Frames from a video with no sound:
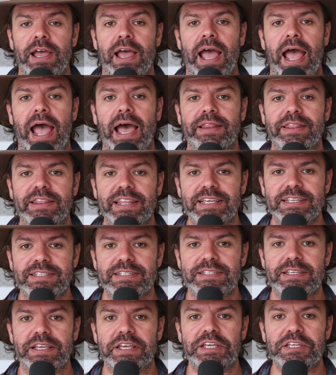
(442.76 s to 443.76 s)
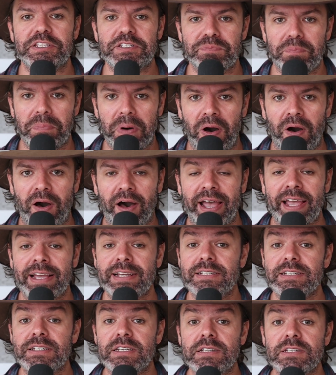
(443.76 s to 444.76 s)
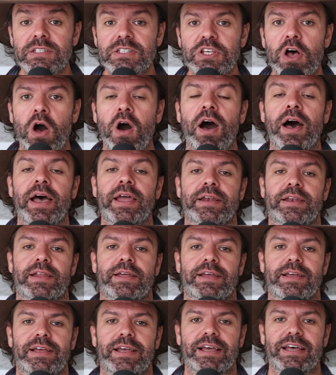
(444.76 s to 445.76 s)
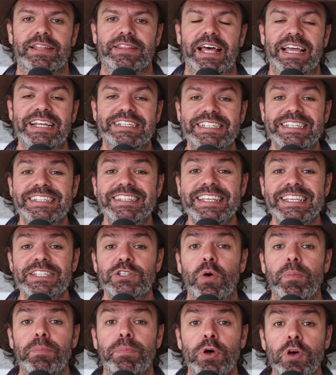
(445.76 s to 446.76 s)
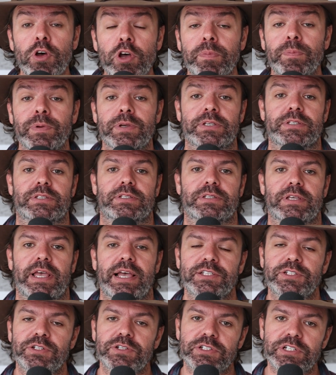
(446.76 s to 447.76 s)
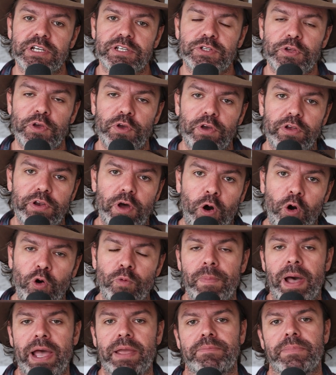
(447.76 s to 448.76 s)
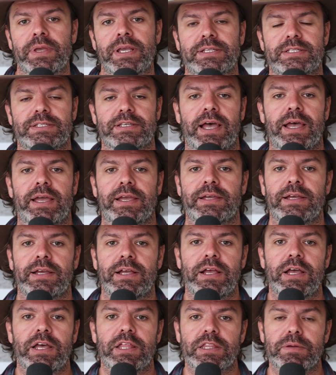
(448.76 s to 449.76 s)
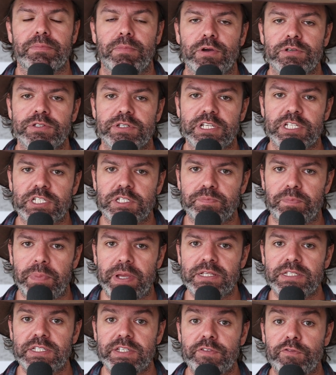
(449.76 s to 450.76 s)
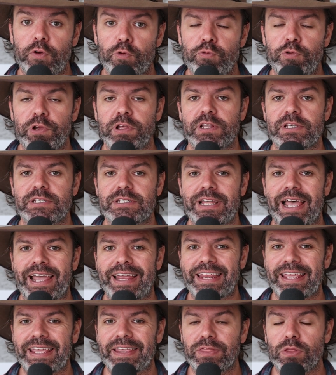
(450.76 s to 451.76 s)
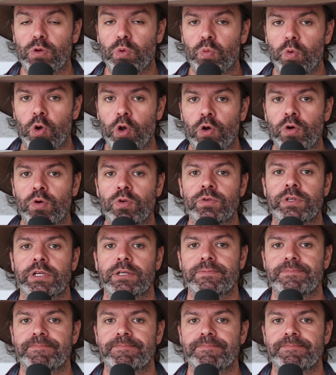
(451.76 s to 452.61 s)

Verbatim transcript: and this is by design. They did this on purpose, as you just heard old mate Mick say. The most expensive real estate in the world